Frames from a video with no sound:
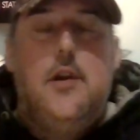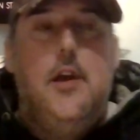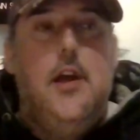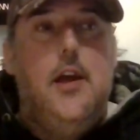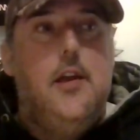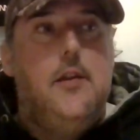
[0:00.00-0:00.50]

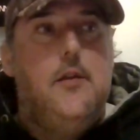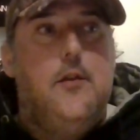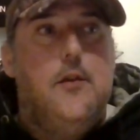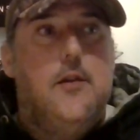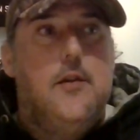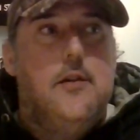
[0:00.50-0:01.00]
And
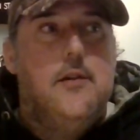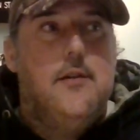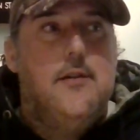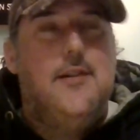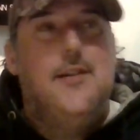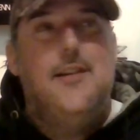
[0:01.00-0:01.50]

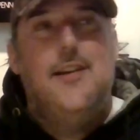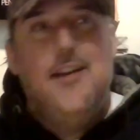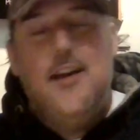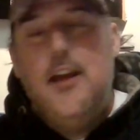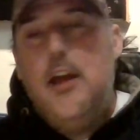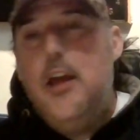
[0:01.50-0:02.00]

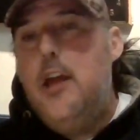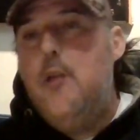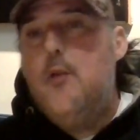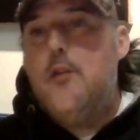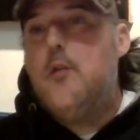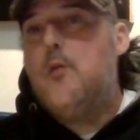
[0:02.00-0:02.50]
he
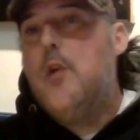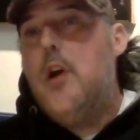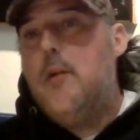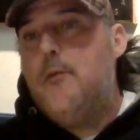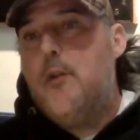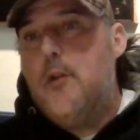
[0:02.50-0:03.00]
was a
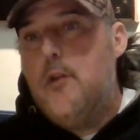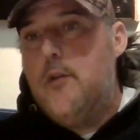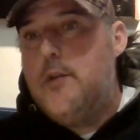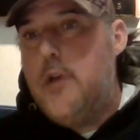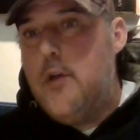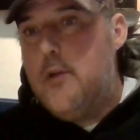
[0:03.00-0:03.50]
rep for
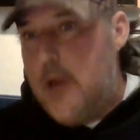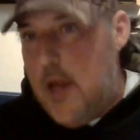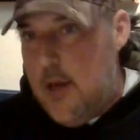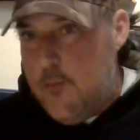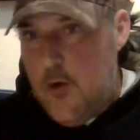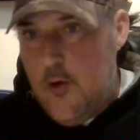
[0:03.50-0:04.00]
Southern
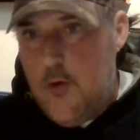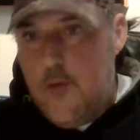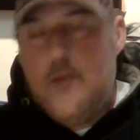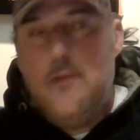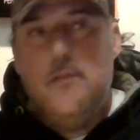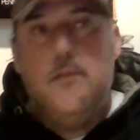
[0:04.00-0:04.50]
Game Calls.